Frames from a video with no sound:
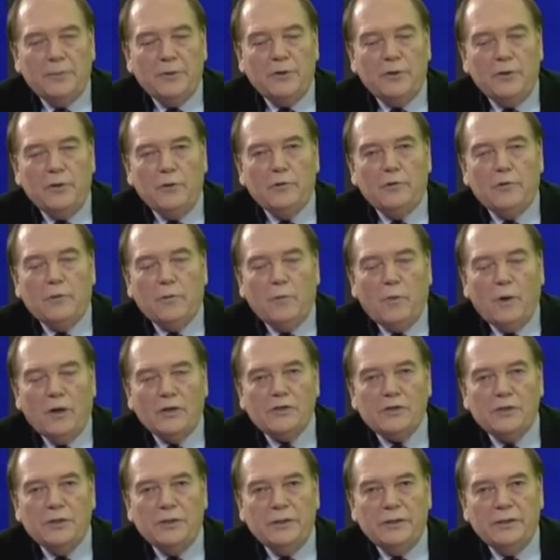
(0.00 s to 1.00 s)
to you from
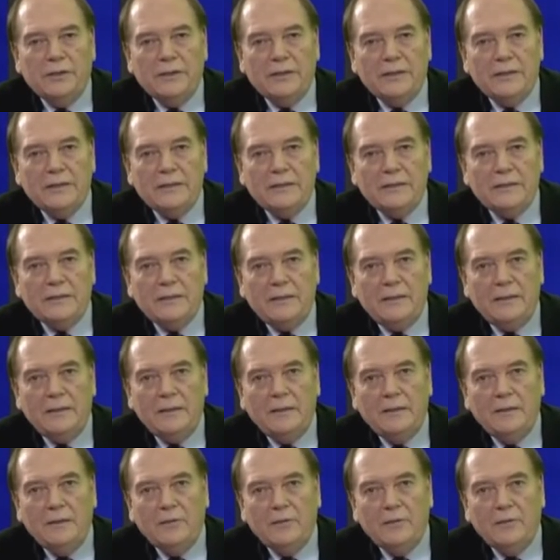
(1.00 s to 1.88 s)
Washington, D.C.